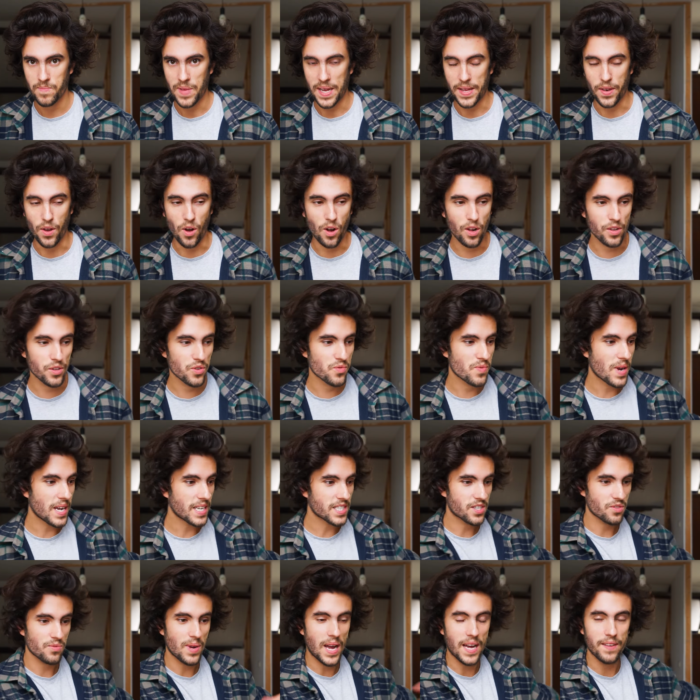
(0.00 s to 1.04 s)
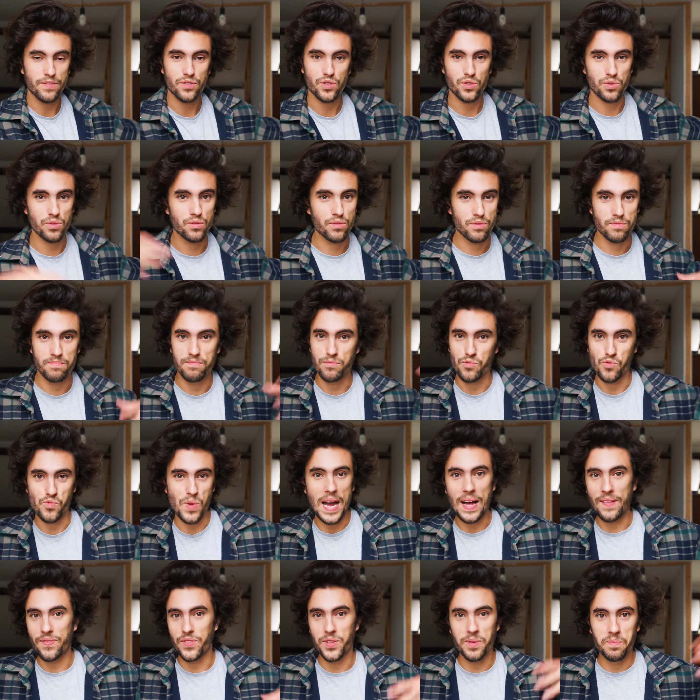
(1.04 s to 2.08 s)
and all the rest arrives through
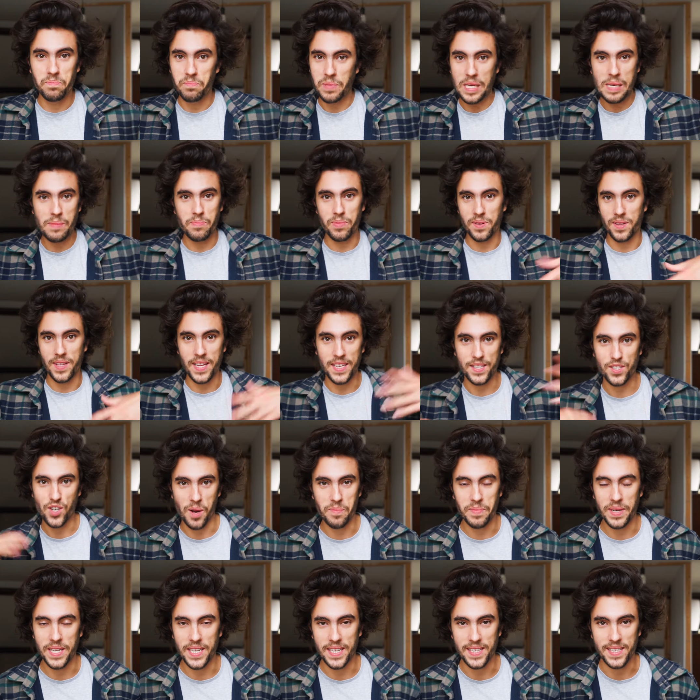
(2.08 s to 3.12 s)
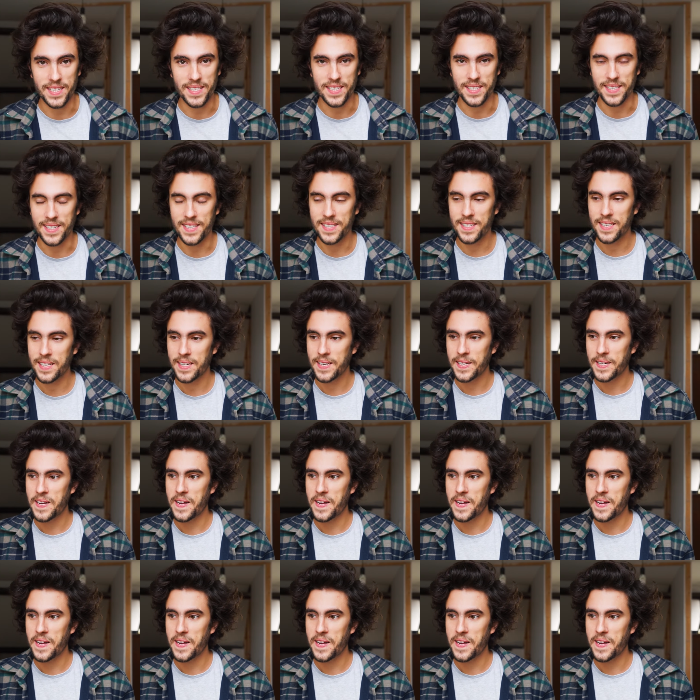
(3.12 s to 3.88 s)
random people that come in and in,